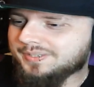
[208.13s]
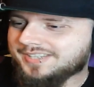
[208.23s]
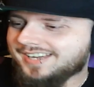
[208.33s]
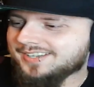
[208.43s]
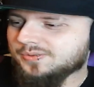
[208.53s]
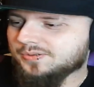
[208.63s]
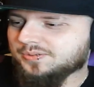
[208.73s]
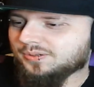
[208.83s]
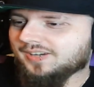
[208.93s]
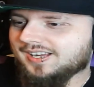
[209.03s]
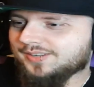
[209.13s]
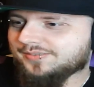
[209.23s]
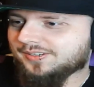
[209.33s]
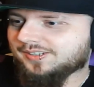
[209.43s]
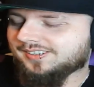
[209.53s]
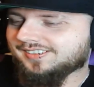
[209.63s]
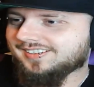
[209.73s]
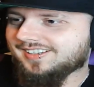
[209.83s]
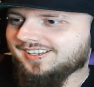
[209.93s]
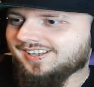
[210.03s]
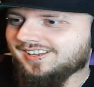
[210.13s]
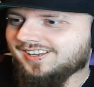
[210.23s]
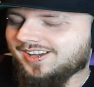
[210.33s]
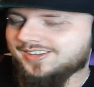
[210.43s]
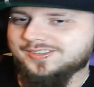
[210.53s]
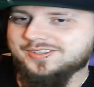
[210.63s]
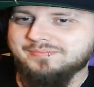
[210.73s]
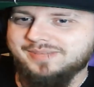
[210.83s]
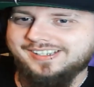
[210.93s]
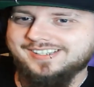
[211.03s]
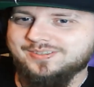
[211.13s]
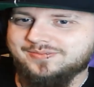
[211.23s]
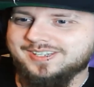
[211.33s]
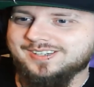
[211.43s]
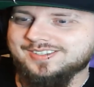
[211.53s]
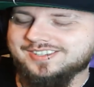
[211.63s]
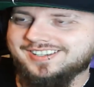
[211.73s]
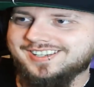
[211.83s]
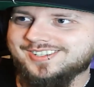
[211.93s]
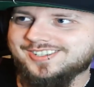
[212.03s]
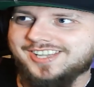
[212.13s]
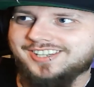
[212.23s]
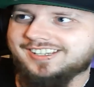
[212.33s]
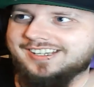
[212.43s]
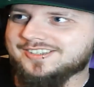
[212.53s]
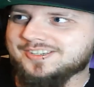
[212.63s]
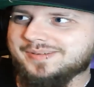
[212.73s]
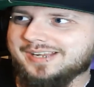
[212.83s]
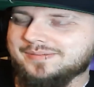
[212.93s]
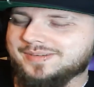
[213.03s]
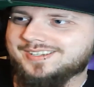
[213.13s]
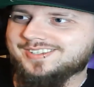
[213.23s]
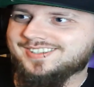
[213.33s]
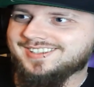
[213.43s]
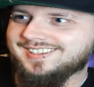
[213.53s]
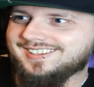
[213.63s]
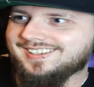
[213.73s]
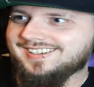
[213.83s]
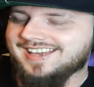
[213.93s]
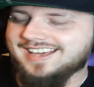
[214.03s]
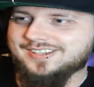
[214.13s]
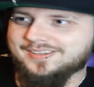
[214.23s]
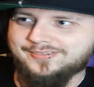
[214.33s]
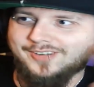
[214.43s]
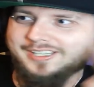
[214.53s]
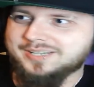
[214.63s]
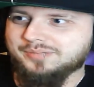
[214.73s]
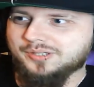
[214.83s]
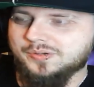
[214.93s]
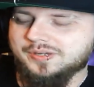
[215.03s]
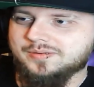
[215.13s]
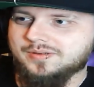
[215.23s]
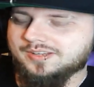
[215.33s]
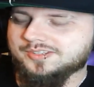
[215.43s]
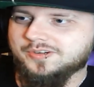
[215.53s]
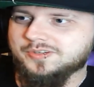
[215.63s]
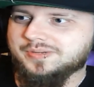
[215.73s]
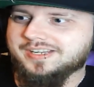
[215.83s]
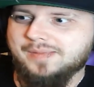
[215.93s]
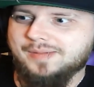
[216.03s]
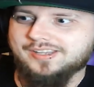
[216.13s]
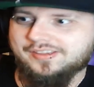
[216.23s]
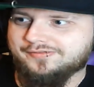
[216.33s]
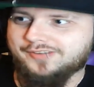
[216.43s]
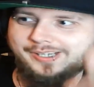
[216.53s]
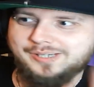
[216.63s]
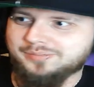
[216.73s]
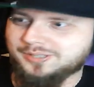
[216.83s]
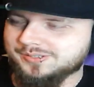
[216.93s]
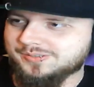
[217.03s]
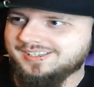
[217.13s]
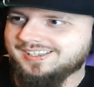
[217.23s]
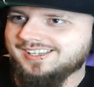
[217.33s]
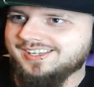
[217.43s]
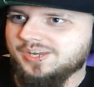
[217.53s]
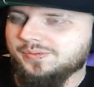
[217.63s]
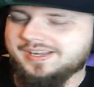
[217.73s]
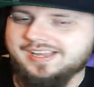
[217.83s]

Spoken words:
dinosaurs were around for hundreds of millions of years, and then suddenly it just became us. Out of the fucking blue. And as soon as we came out of the fucking blue, we